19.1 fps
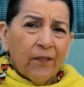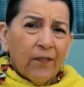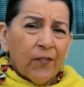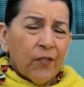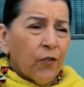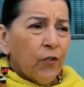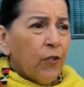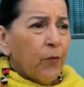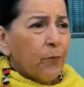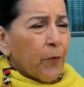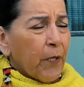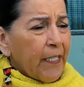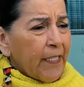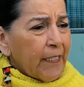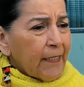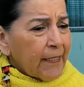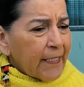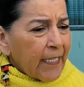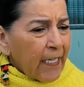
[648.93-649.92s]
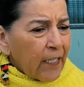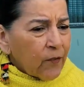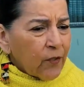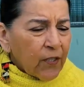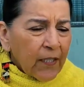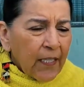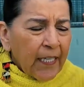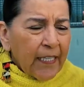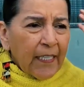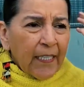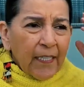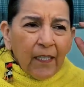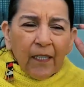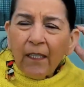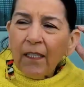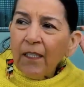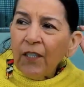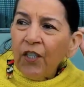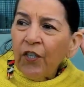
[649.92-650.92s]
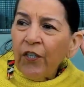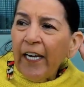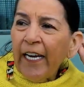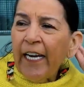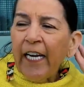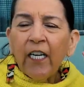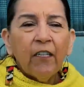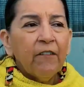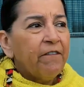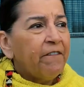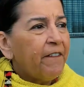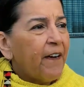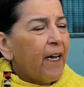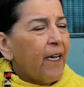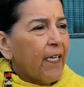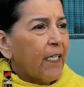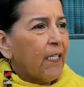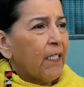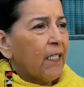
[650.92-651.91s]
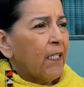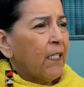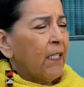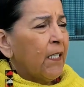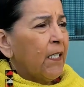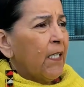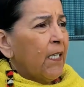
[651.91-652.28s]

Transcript: So you break it down to like your hair fine,